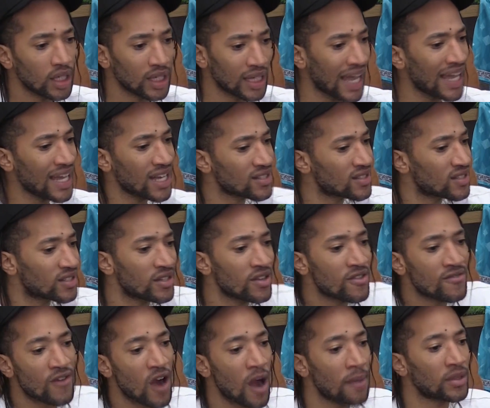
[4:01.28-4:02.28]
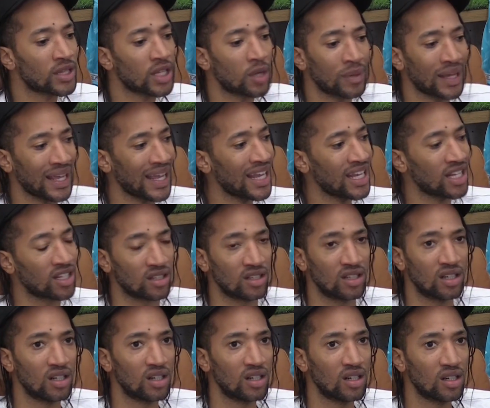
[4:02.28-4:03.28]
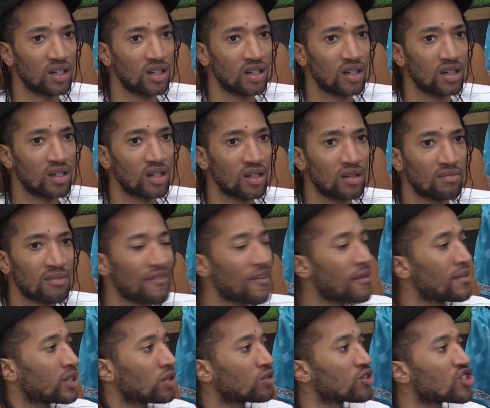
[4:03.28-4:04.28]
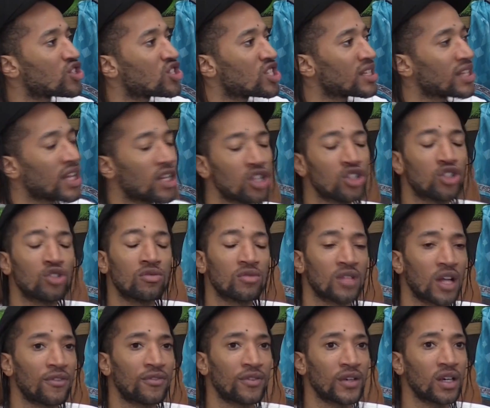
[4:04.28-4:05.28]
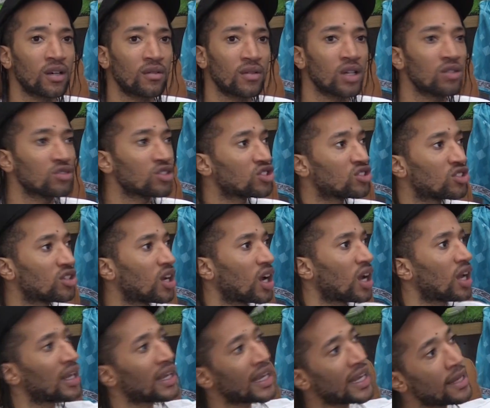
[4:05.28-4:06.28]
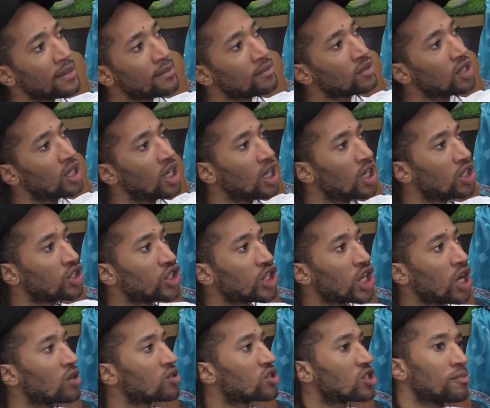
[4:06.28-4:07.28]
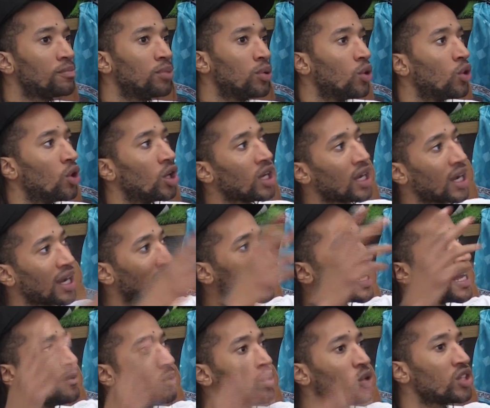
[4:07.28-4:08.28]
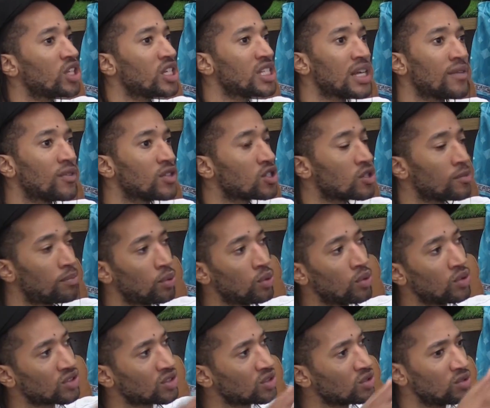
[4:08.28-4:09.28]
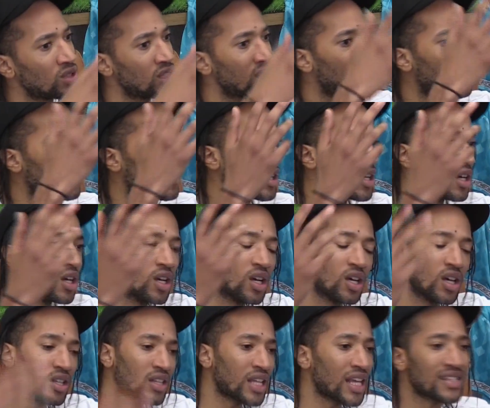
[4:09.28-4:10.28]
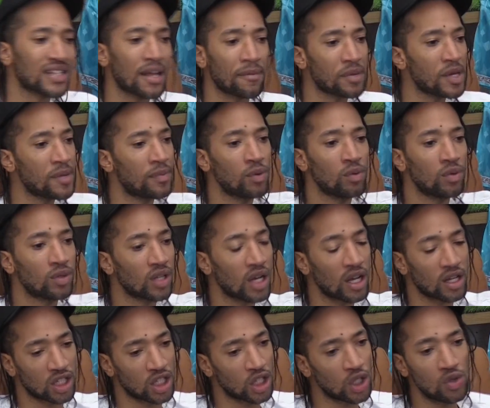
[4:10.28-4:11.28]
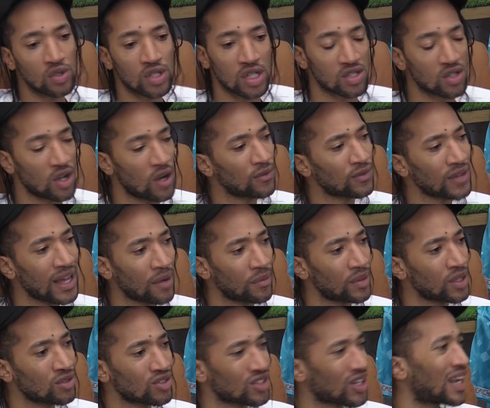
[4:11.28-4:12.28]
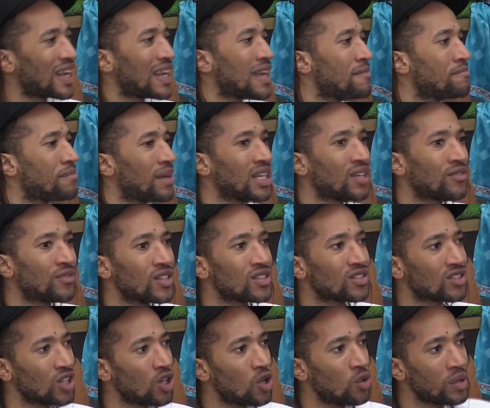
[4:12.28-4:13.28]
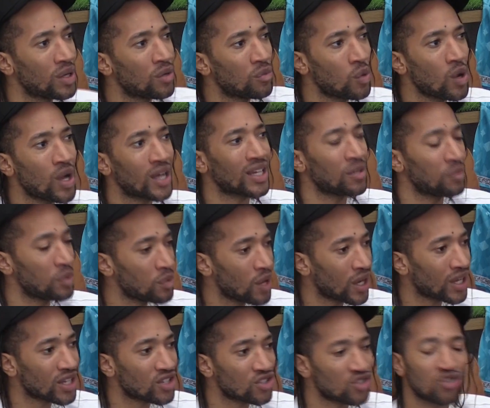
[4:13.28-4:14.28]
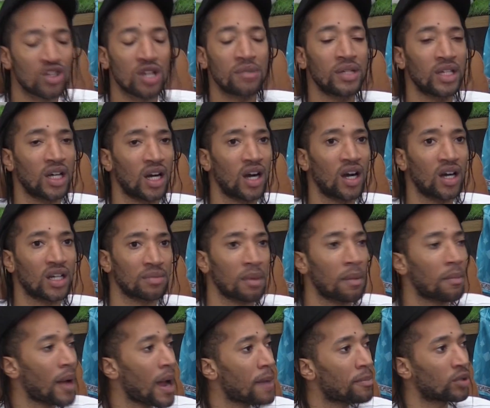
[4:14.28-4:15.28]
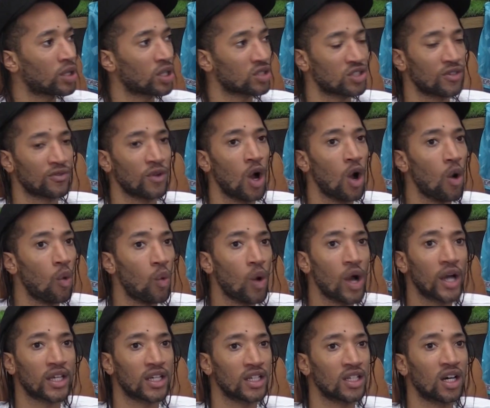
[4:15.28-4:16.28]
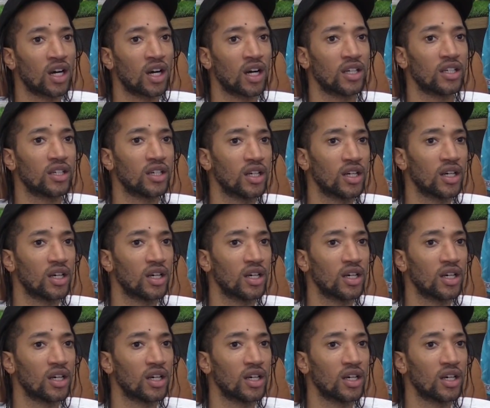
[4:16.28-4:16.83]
cater to the environment that we're in. My family don't just sit down and do nothing. We don't just claim child support and claim all of these other supports and all these other things that people would accuse us of. Like, we don't just claim benefits. No, we work extremely hard. I'm a byproduct of working hard.